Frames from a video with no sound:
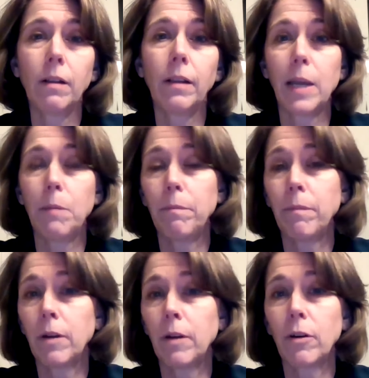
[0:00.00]

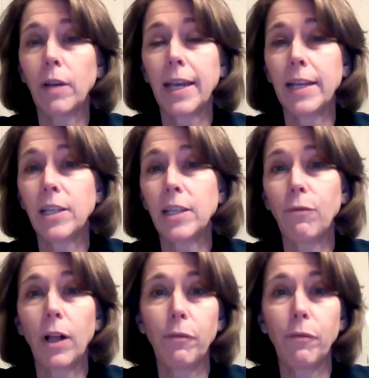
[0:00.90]
claim or case
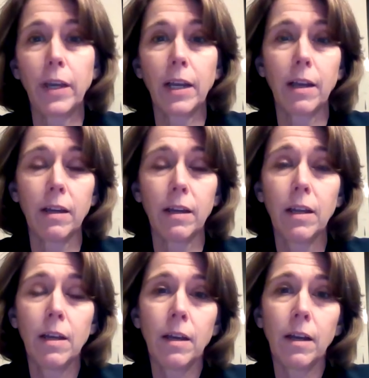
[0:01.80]
involving a
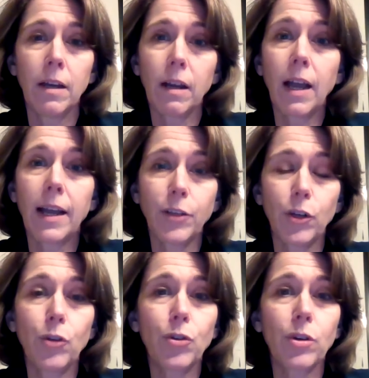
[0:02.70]

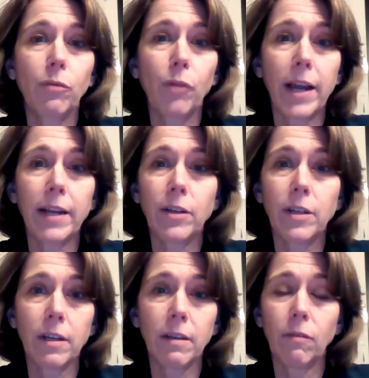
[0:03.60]
constitutional right
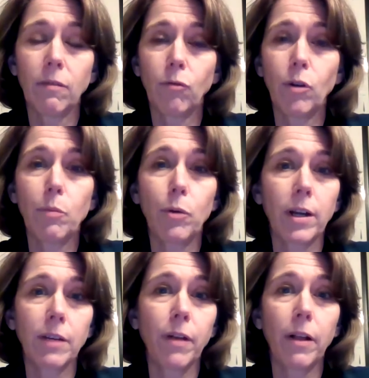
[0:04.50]
to
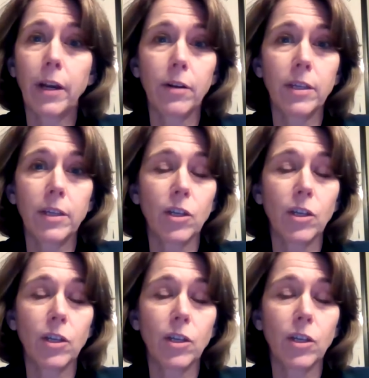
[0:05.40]
reproductive health care